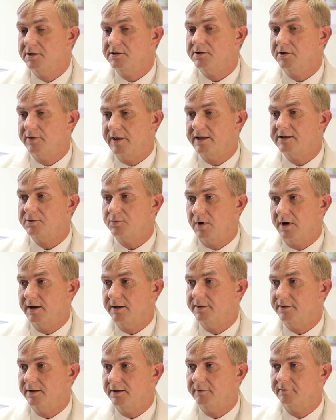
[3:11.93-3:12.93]
So that's why
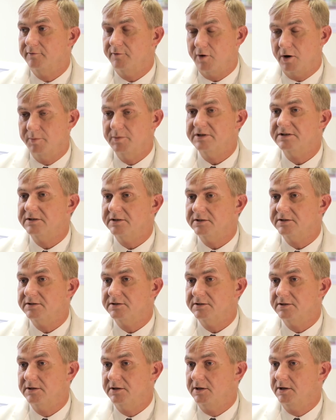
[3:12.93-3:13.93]
I think
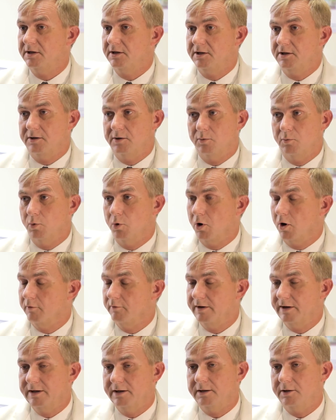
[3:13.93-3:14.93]
pharmacists, we're
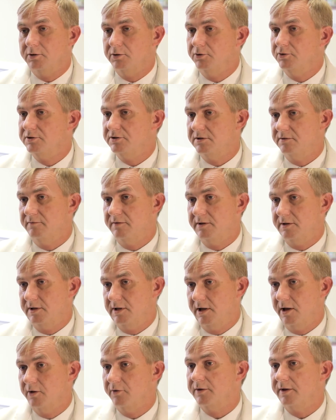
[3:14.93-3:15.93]
already inclusive in the
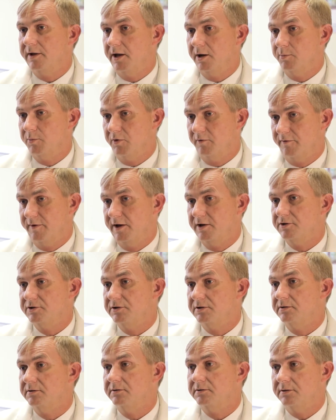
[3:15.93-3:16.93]
healthcare
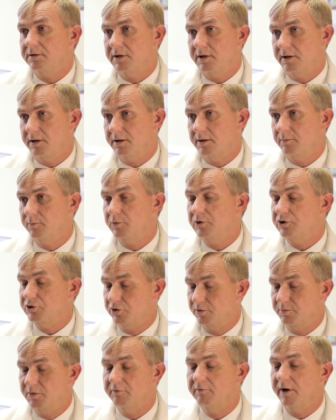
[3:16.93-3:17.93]
profession. We
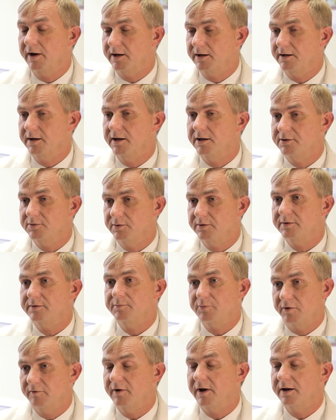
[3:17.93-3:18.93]
should be recognized with
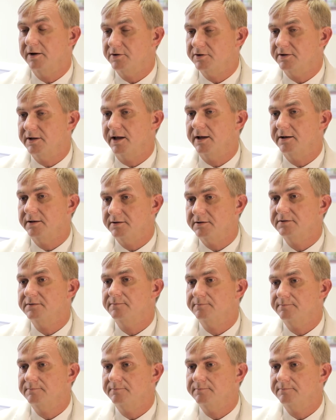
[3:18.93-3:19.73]
provider status.